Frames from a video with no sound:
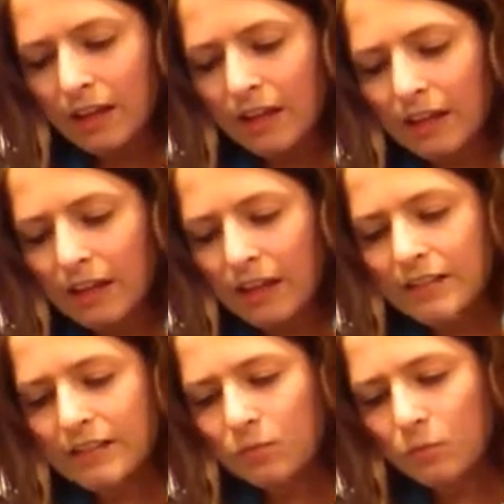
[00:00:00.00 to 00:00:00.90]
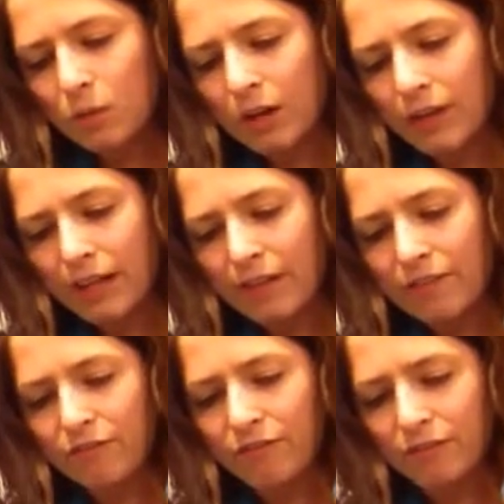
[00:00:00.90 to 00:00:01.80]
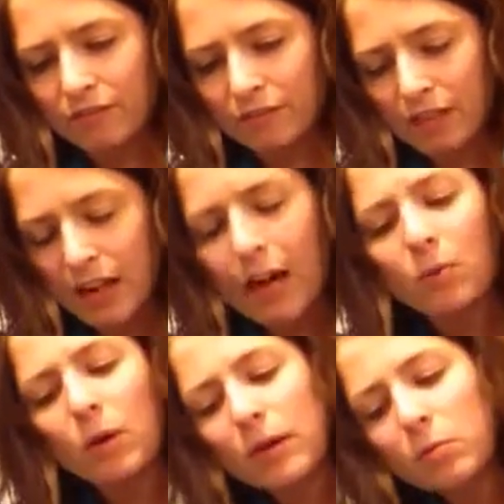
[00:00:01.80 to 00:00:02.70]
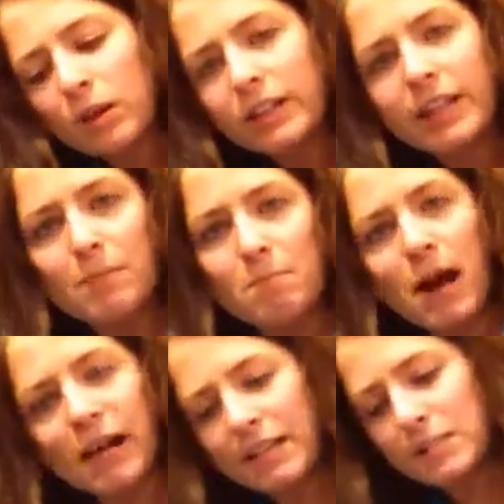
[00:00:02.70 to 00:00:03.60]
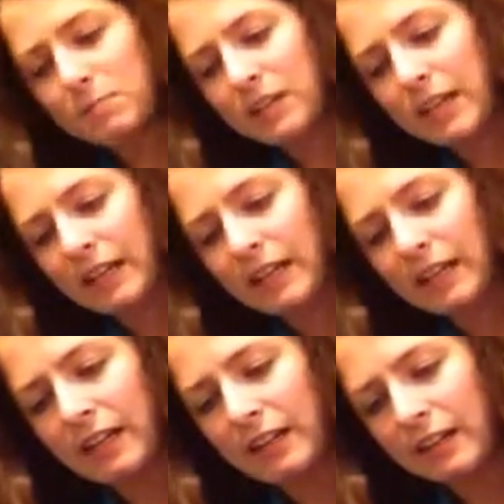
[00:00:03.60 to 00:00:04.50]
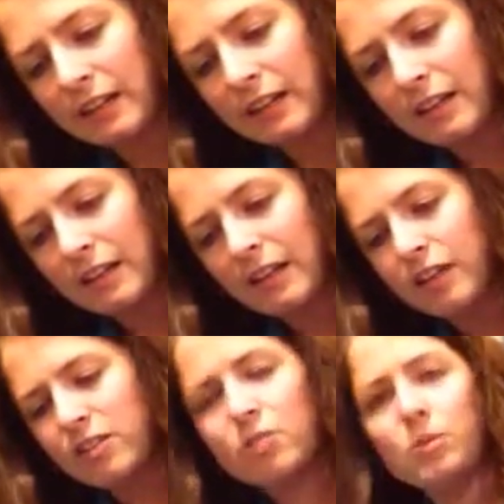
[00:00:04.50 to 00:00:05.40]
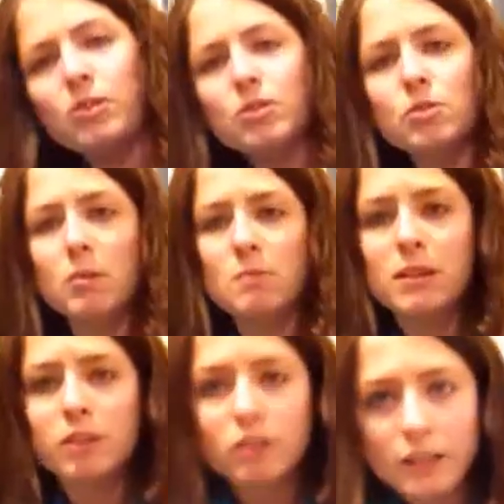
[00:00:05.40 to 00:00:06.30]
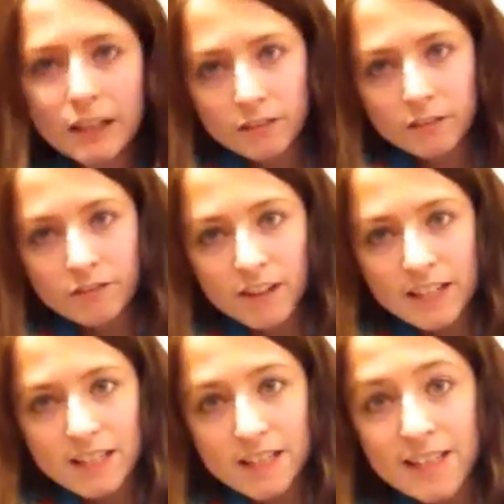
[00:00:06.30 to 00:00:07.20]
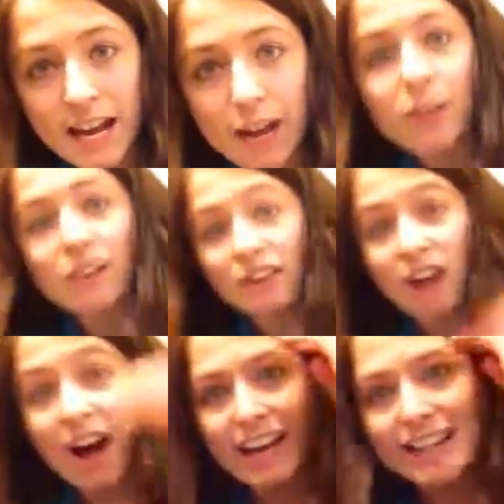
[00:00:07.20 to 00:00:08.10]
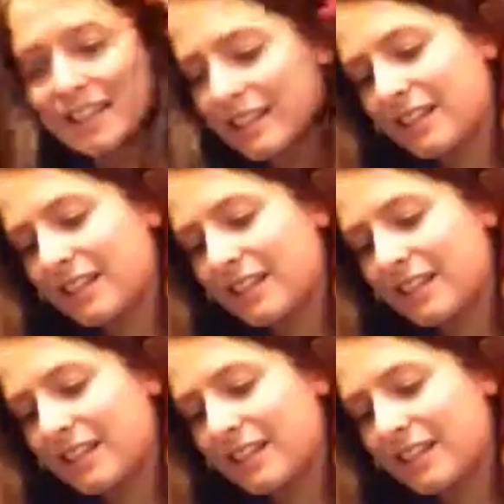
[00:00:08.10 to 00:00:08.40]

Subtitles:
And I didn't want I wanted a modest bikini, because you know when you're swimming you're like facing down a lot.